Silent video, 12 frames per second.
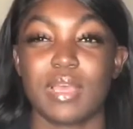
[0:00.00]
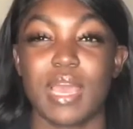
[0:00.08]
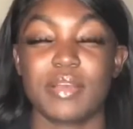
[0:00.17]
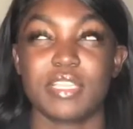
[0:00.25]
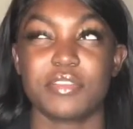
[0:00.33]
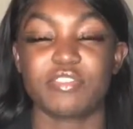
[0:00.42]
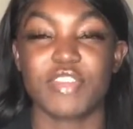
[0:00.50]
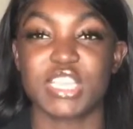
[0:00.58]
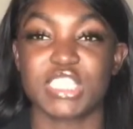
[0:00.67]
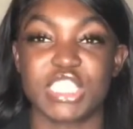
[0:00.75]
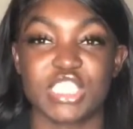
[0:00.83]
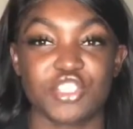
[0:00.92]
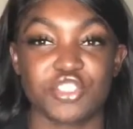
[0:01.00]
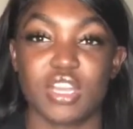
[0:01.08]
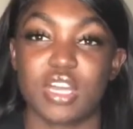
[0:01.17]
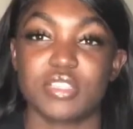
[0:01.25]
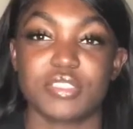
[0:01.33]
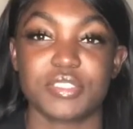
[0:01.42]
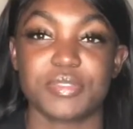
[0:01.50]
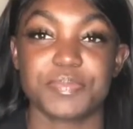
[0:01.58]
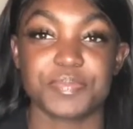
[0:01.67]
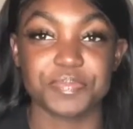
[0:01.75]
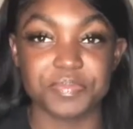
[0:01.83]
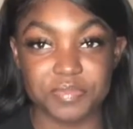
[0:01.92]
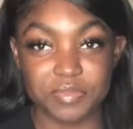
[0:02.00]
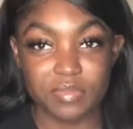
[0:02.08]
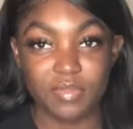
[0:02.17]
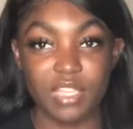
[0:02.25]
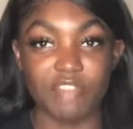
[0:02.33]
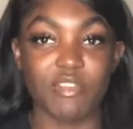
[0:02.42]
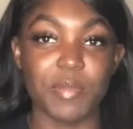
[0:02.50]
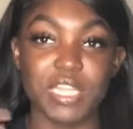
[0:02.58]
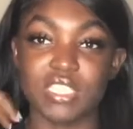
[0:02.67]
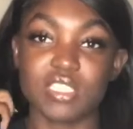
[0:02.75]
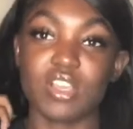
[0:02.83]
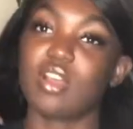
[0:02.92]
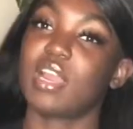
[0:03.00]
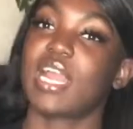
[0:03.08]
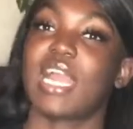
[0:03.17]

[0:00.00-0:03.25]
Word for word: I would say it was around six hundred dollars for me to start.